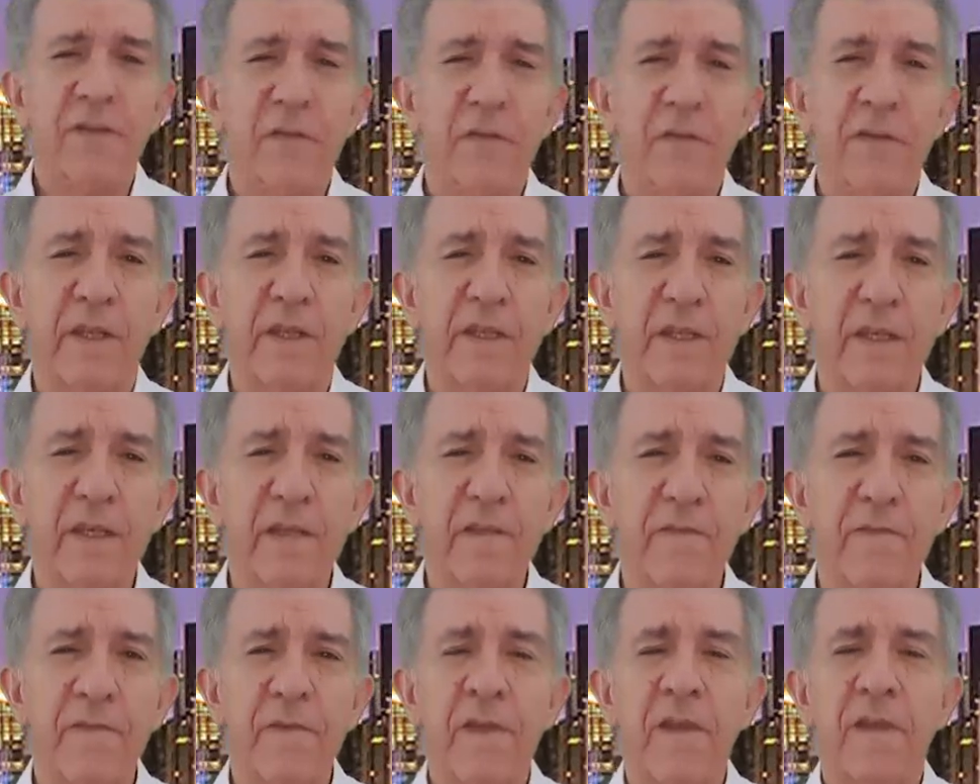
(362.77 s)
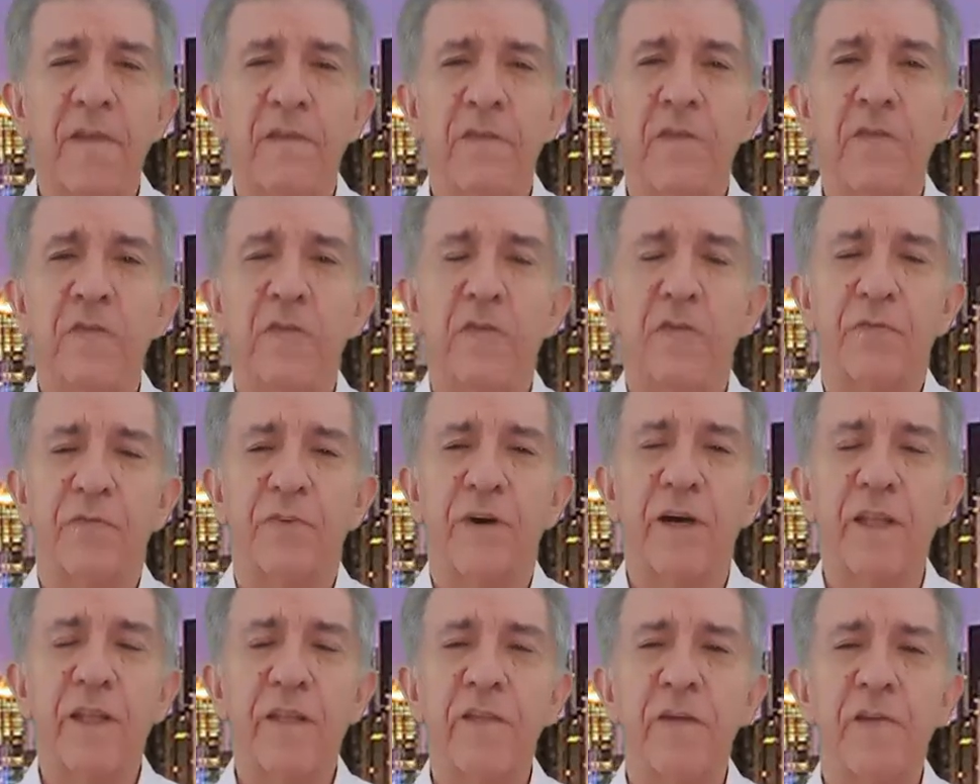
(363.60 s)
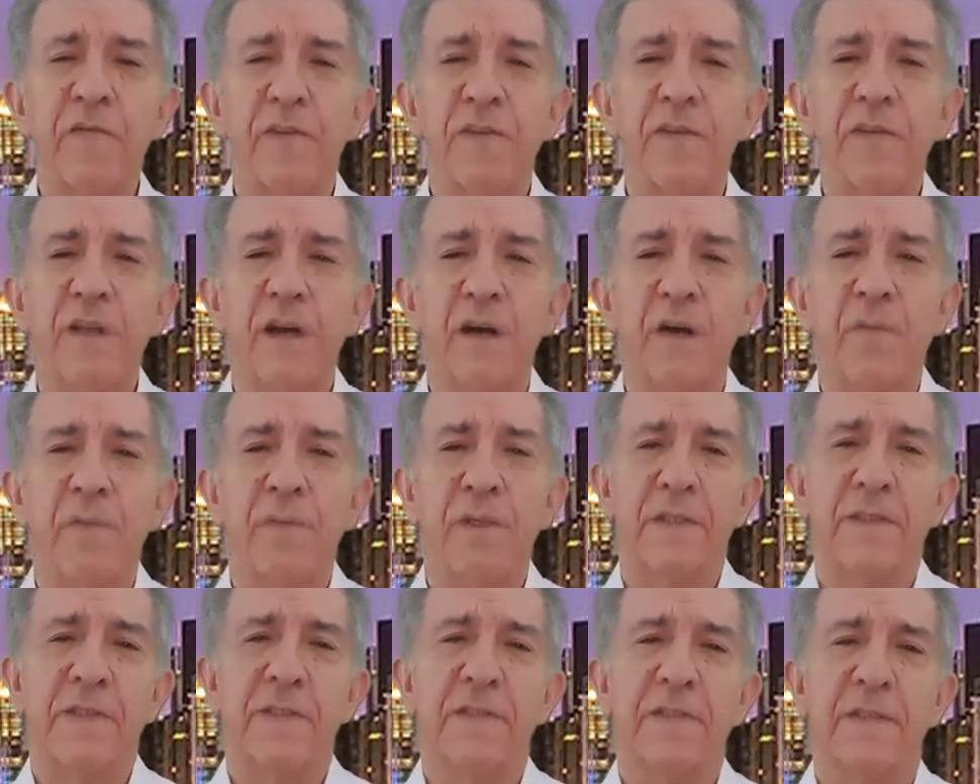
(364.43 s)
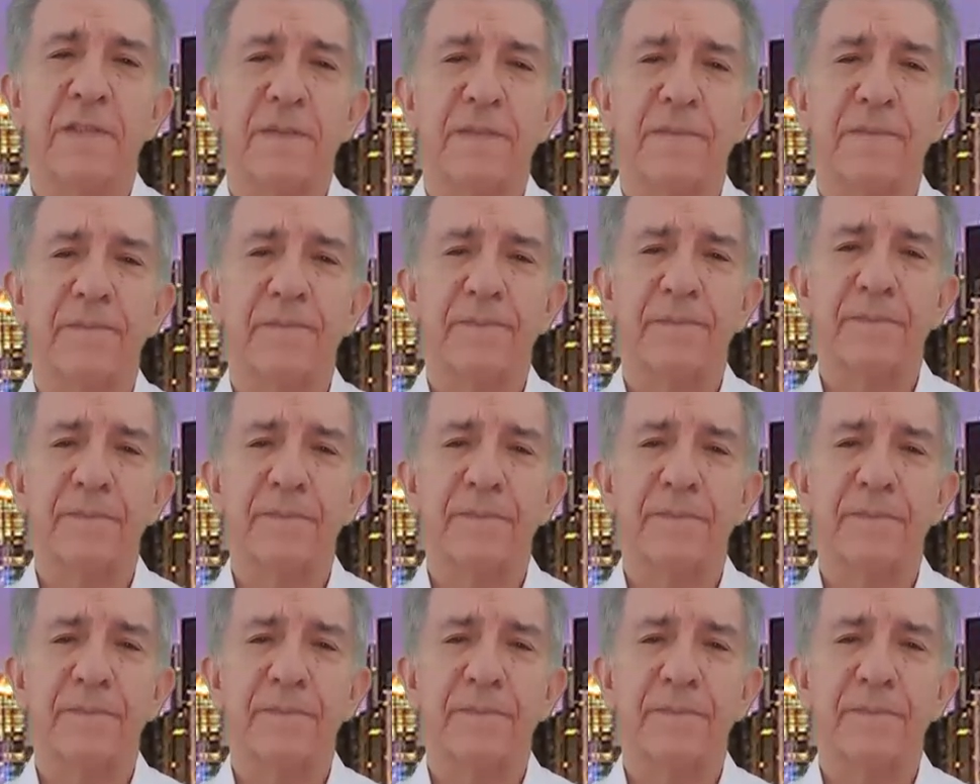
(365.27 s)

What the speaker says: to leave your valuable comments.